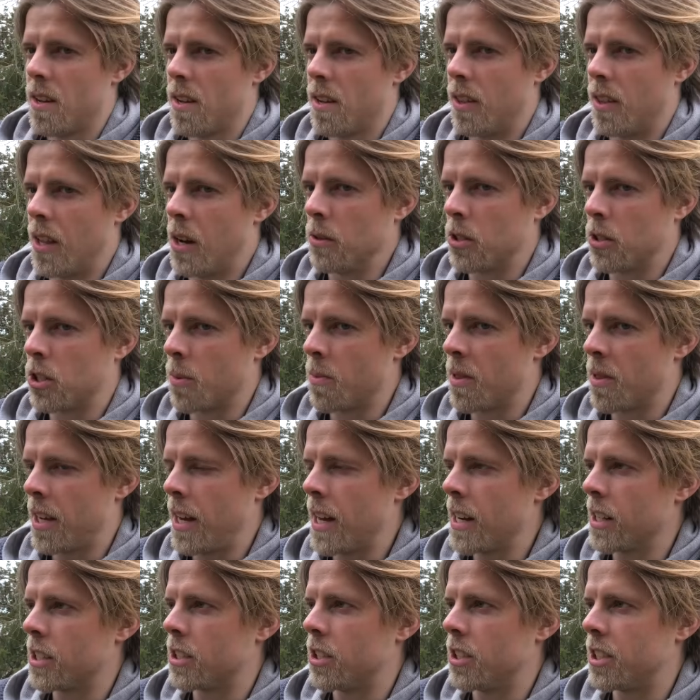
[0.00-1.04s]
Now, something
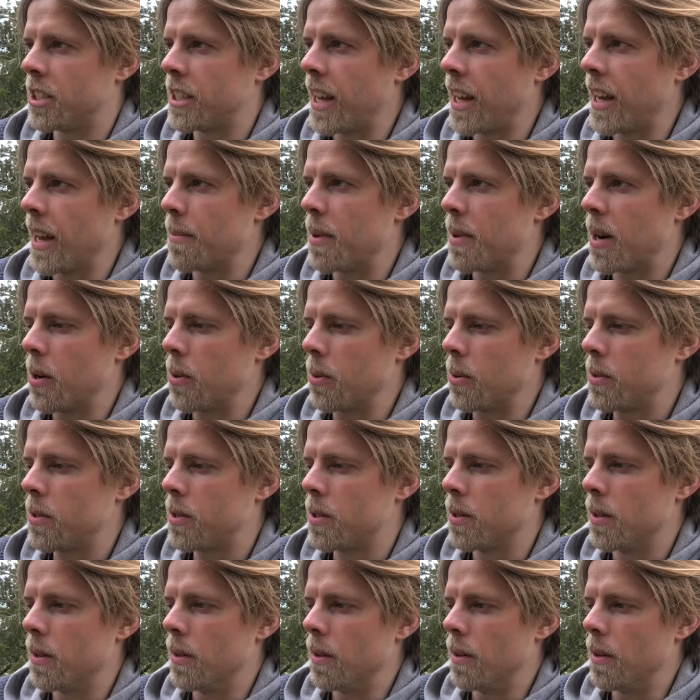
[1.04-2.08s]
else to say
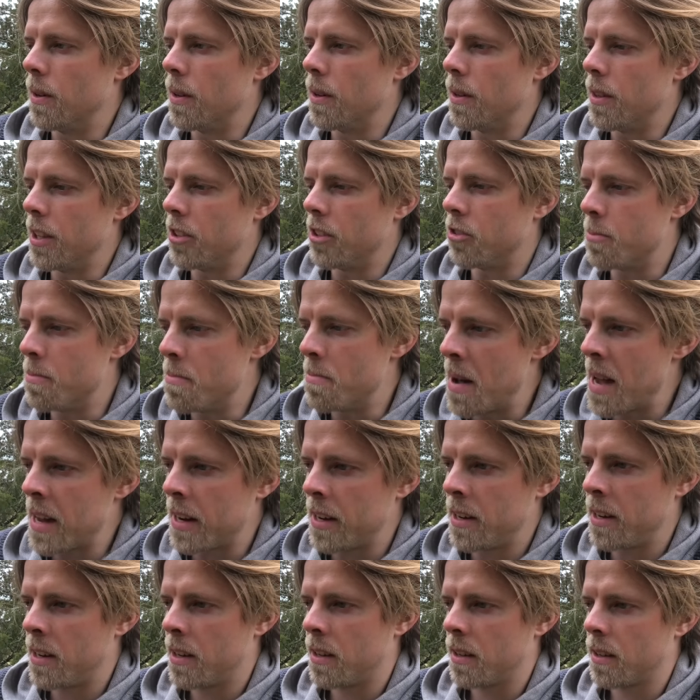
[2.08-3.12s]
about these
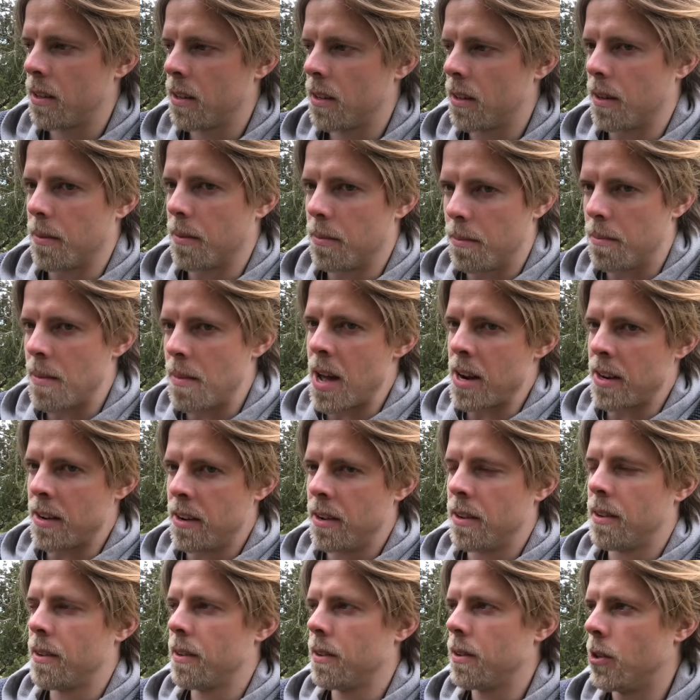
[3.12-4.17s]
men
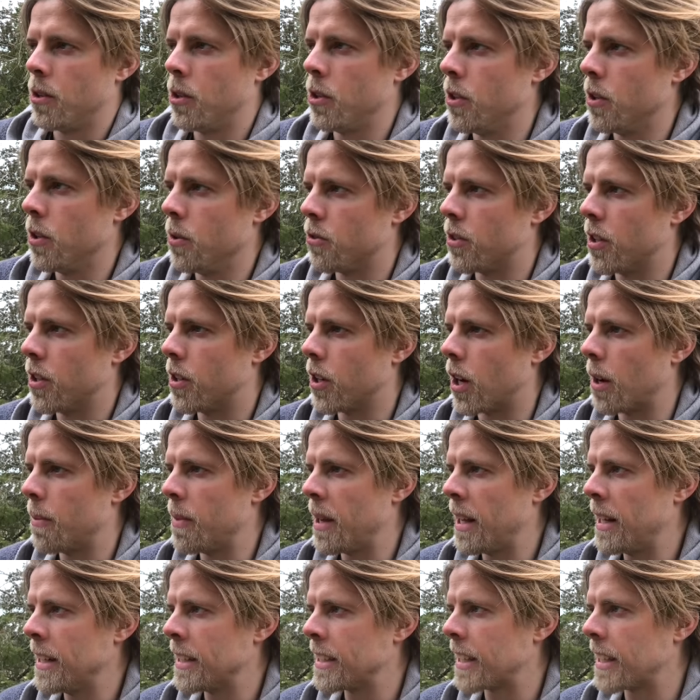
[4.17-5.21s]
who use the term
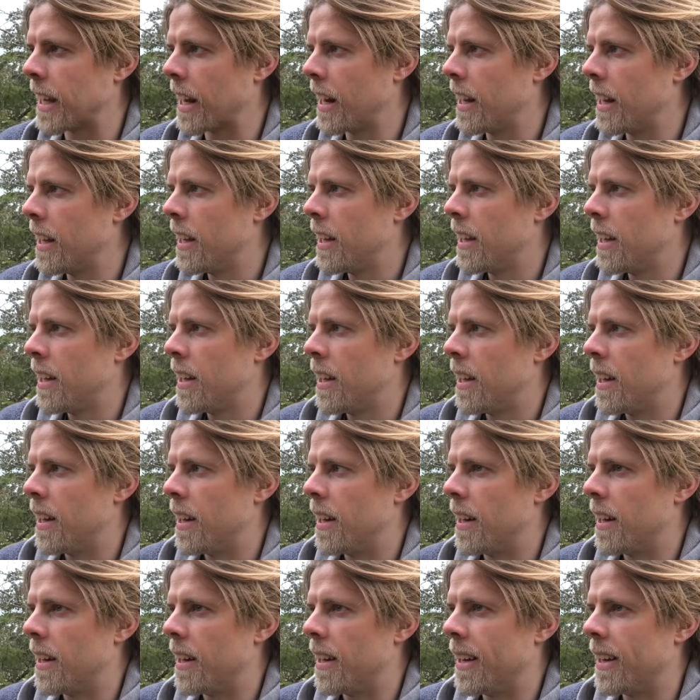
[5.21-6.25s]
incel,
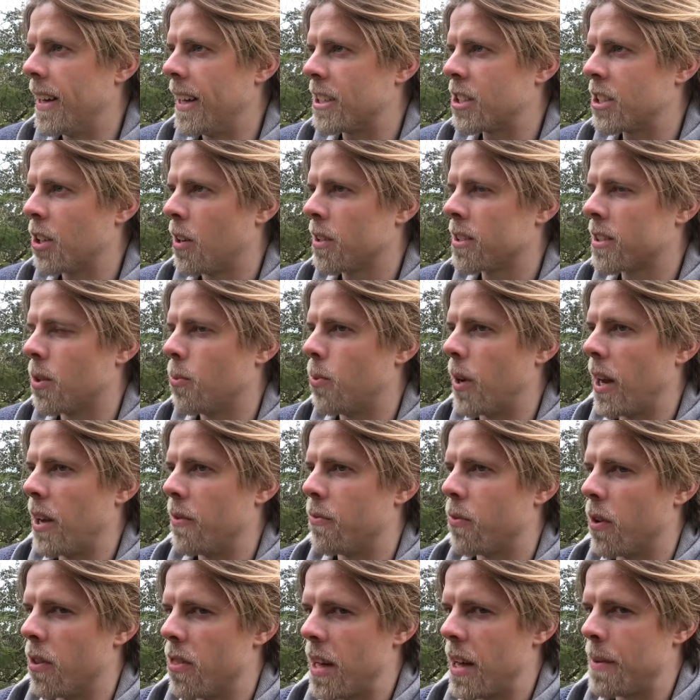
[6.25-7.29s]
it's also a way
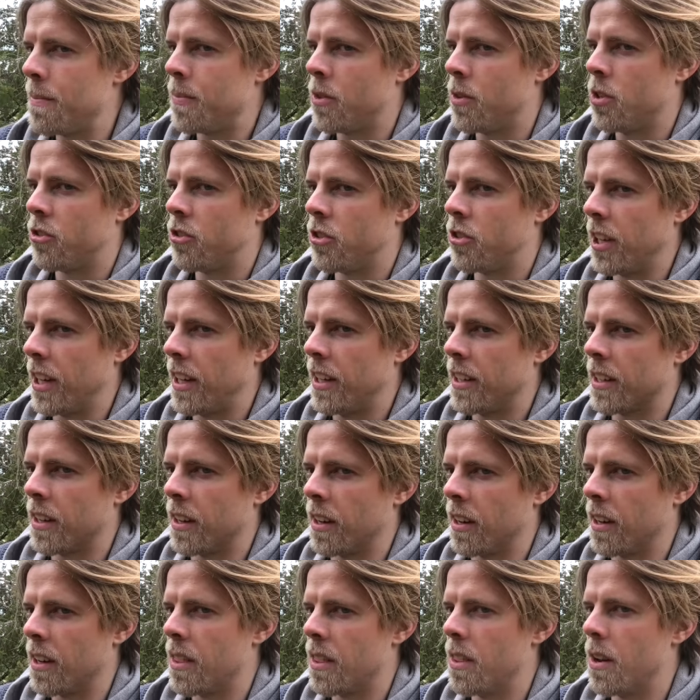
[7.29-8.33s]
for them to
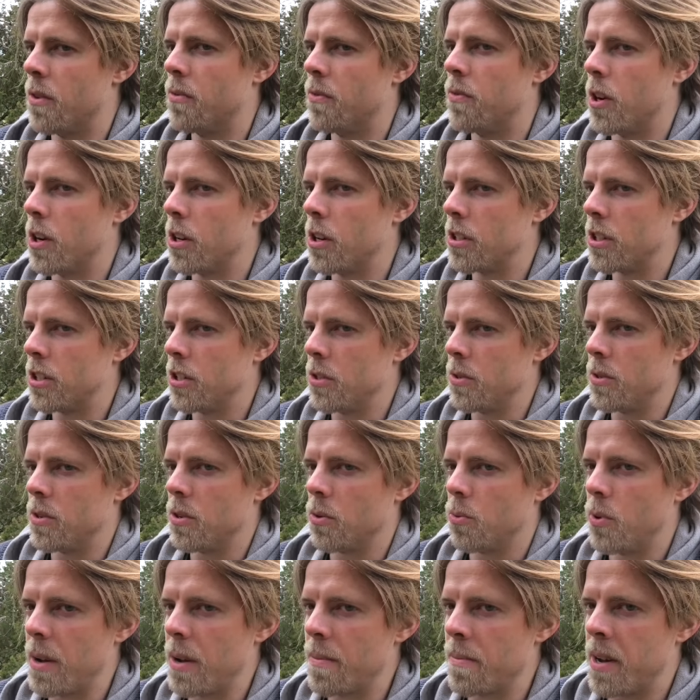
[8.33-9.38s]
signal their virtue to
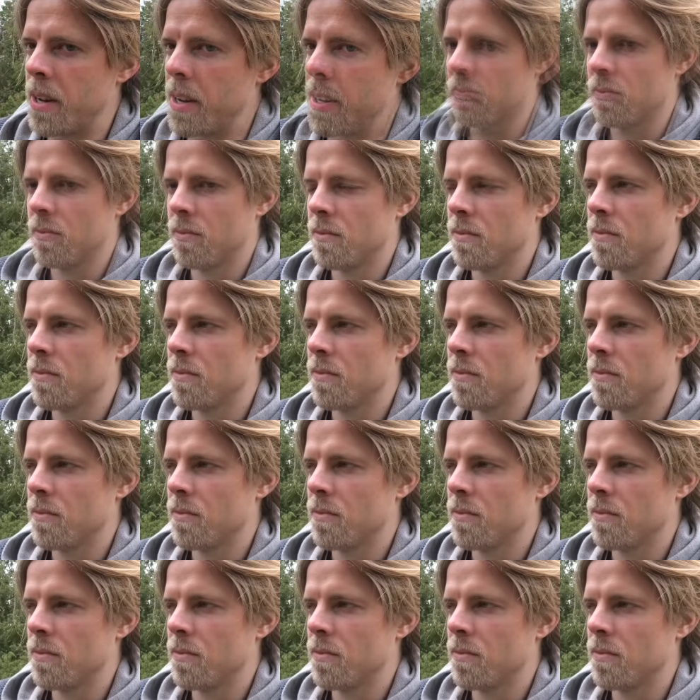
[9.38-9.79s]
women.